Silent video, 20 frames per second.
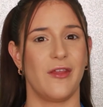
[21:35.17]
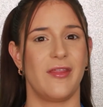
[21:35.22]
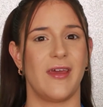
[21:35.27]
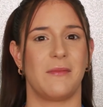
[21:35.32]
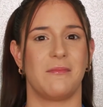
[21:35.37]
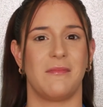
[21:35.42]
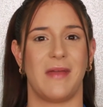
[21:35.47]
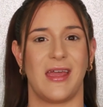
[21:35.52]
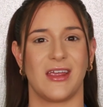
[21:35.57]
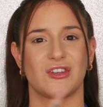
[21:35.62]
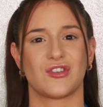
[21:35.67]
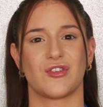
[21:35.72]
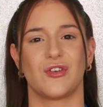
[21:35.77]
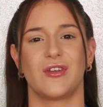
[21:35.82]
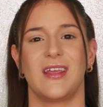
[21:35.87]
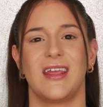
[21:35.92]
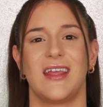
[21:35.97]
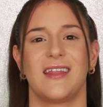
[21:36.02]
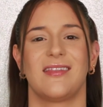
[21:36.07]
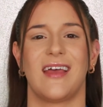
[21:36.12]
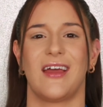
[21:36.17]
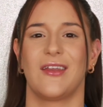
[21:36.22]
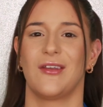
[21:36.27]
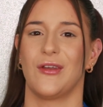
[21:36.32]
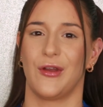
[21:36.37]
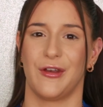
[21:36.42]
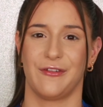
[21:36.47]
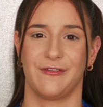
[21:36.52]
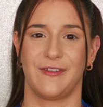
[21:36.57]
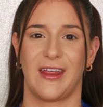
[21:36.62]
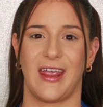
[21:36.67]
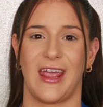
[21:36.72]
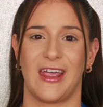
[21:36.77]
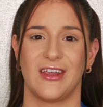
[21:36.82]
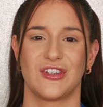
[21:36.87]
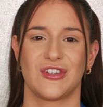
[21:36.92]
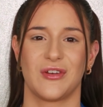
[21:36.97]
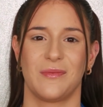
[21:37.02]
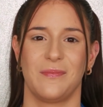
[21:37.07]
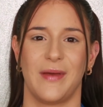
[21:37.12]
then make sure you hit that
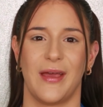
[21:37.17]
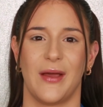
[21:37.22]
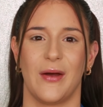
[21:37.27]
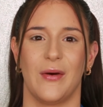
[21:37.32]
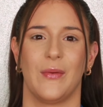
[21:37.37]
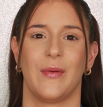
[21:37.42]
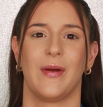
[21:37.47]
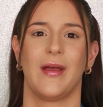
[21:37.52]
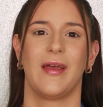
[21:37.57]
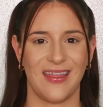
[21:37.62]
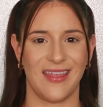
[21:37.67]
notification bell.